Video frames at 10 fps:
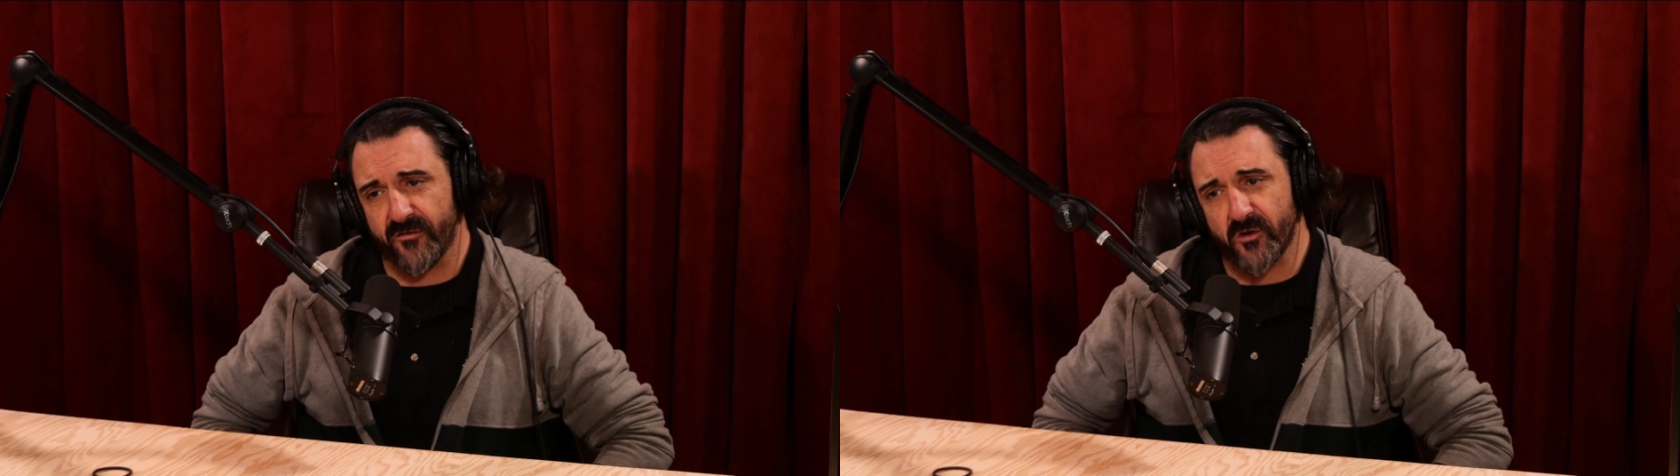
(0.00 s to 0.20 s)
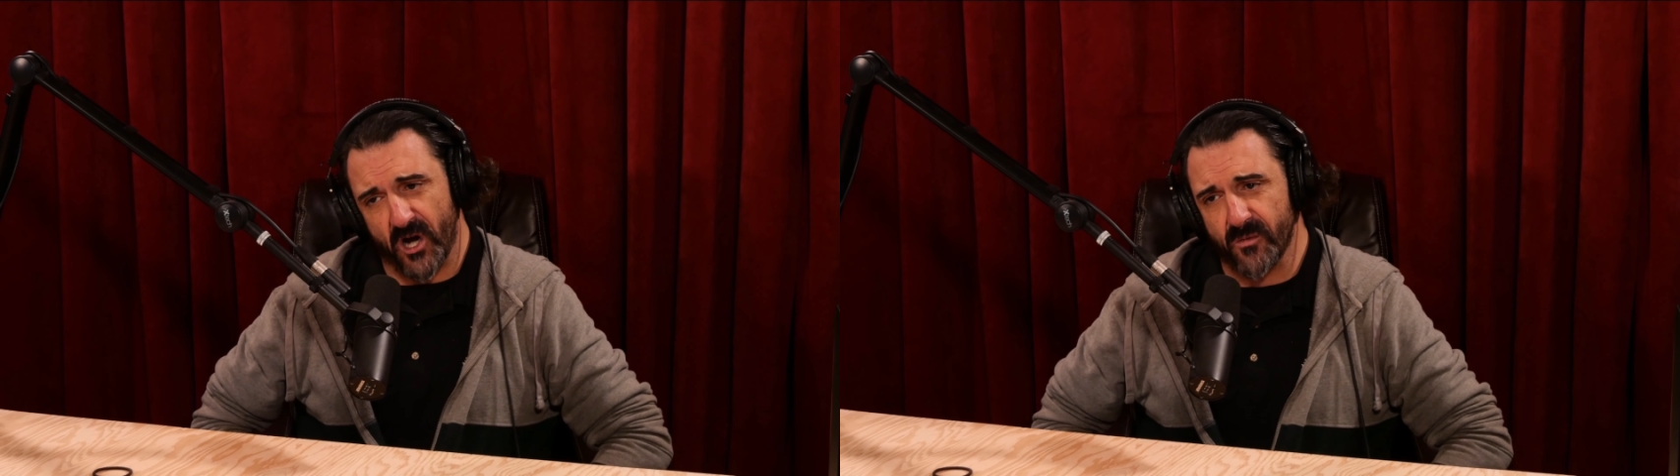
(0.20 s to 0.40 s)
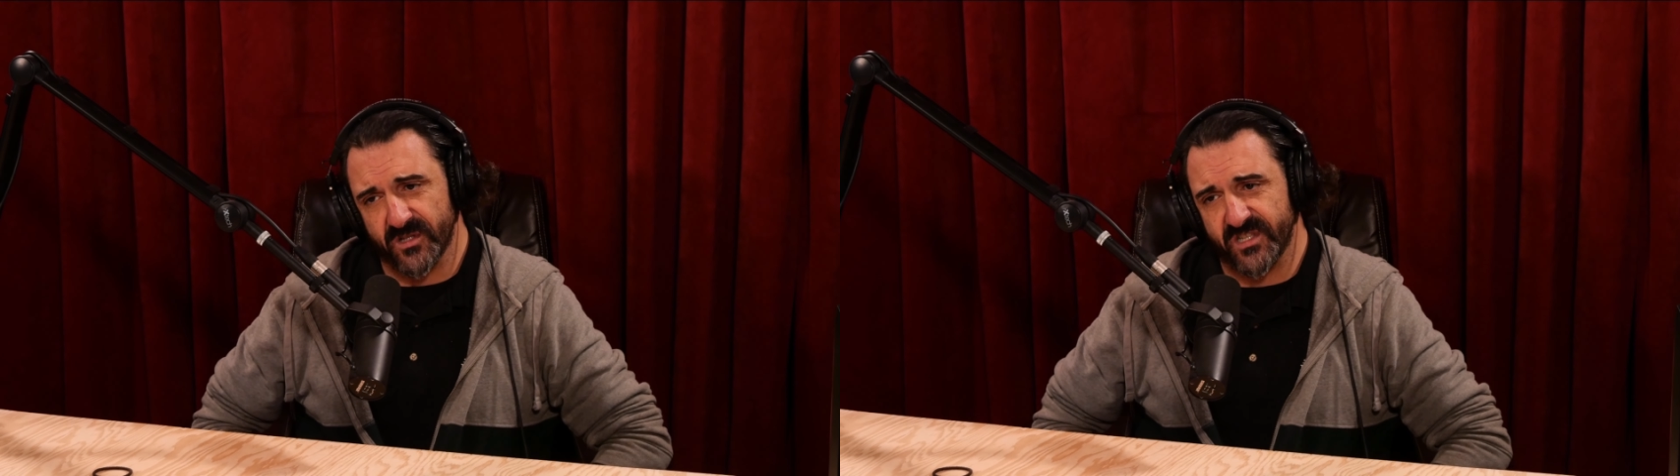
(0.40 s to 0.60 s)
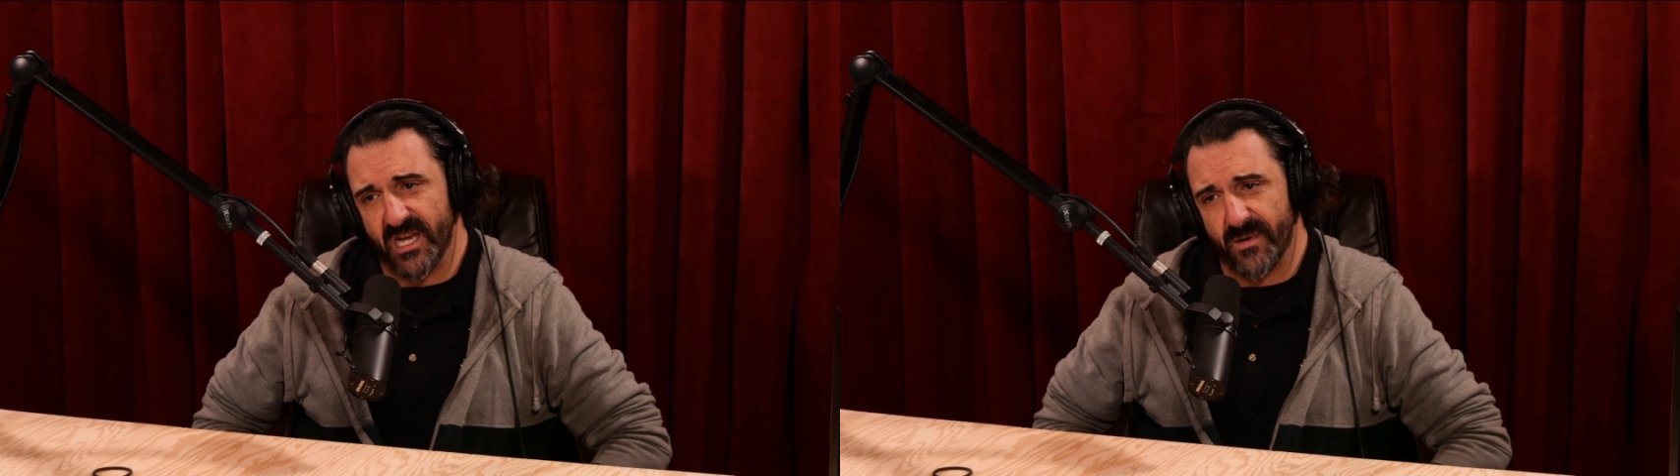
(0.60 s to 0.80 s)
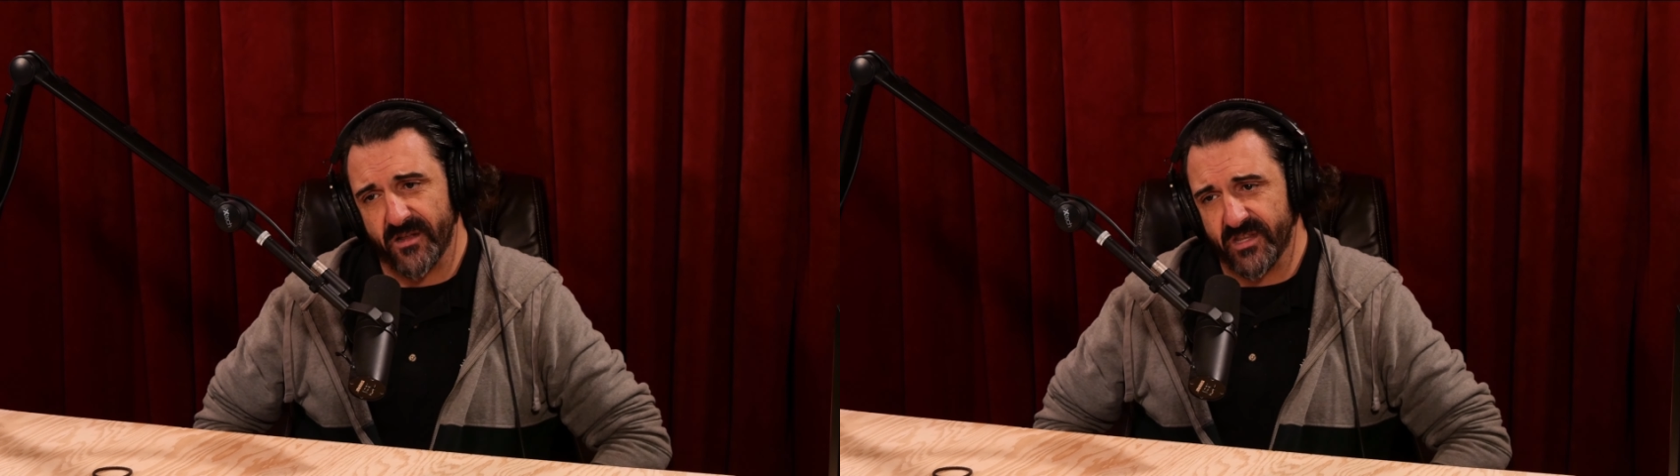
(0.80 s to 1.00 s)
Foucault would
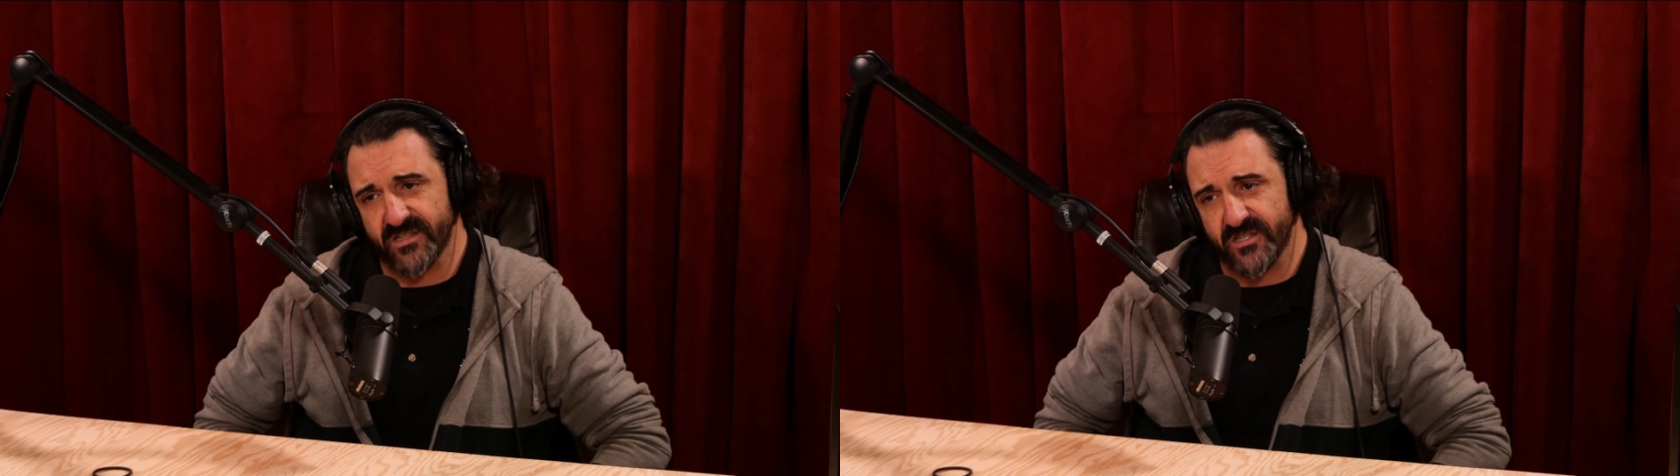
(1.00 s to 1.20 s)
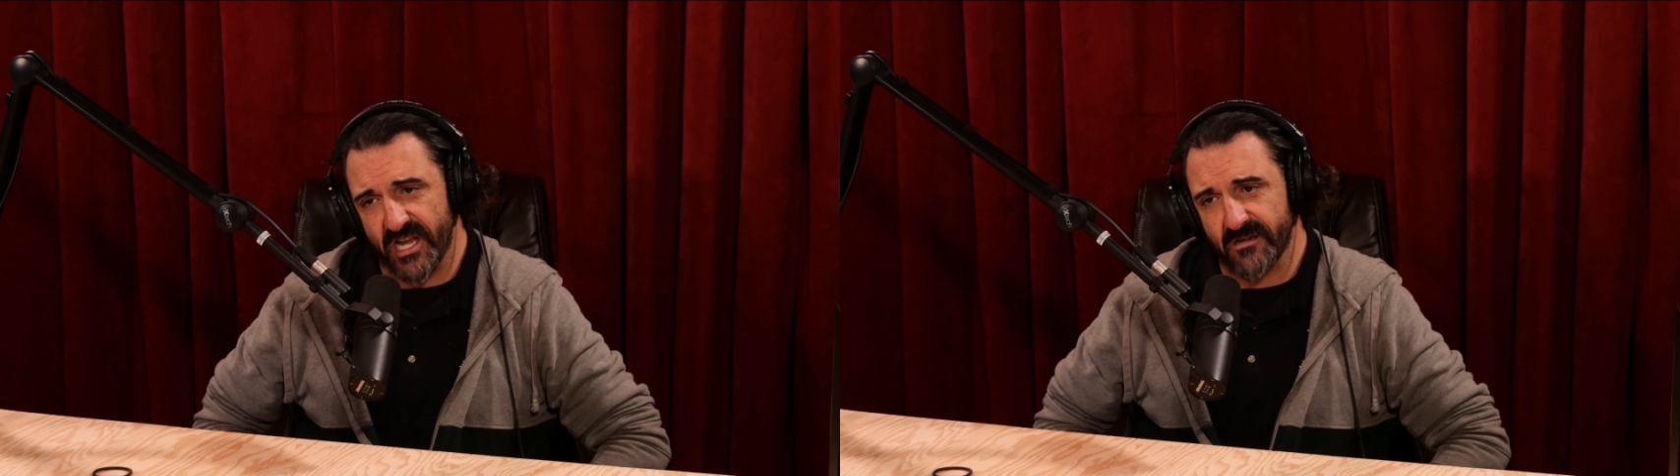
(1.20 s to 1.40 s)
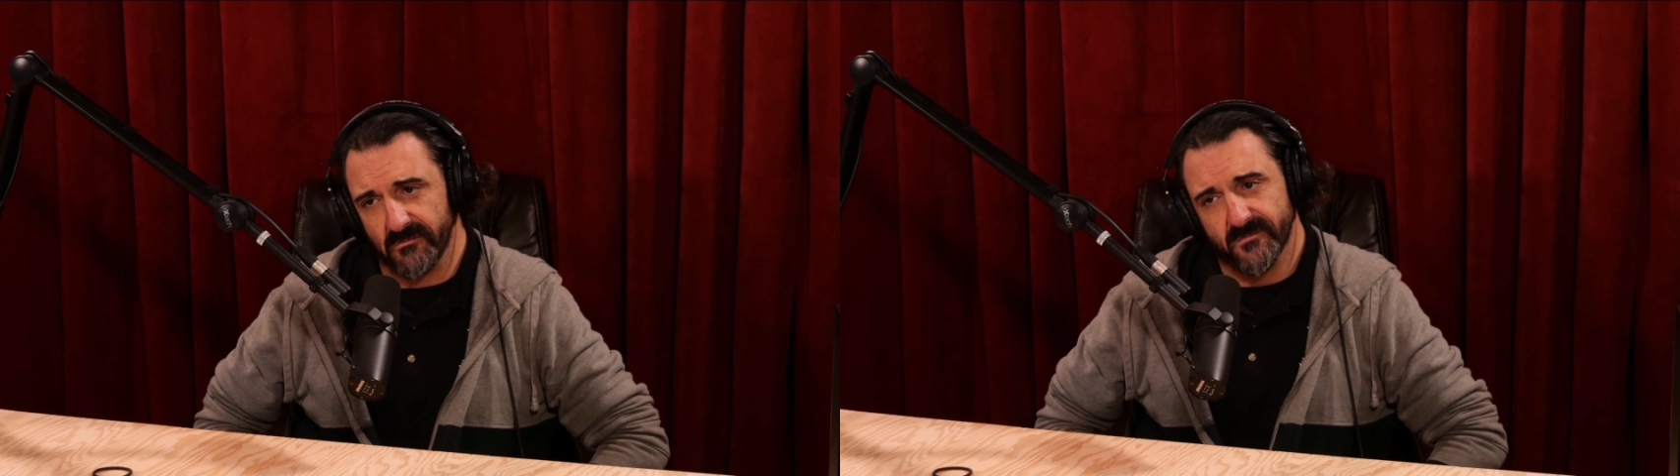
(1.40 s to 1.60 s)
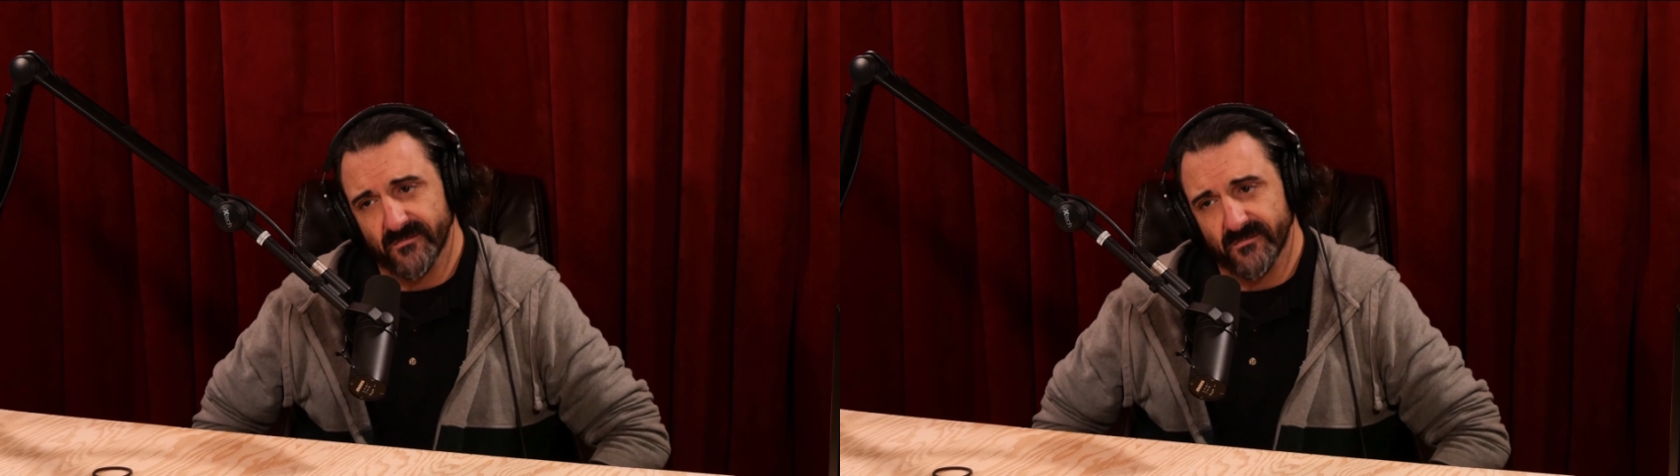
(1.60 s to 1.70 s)
say about this, Nick?